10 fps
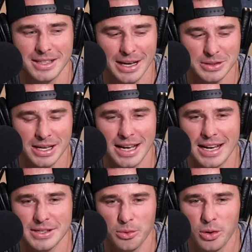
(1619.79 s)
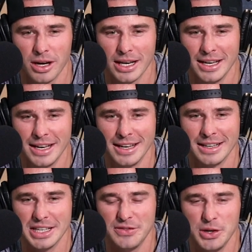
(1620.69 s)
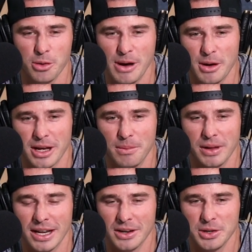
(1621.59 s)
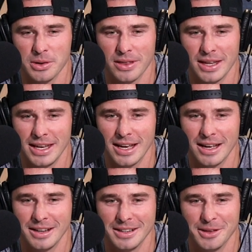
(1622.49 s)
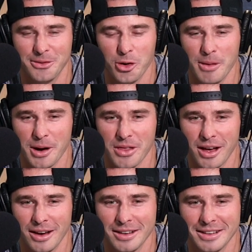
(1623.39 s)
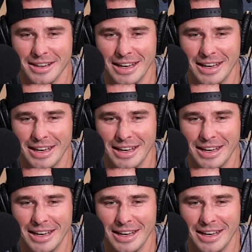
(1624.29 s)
See, I was going to ask one if you were maybe going to plan on doing the uh, the full marathon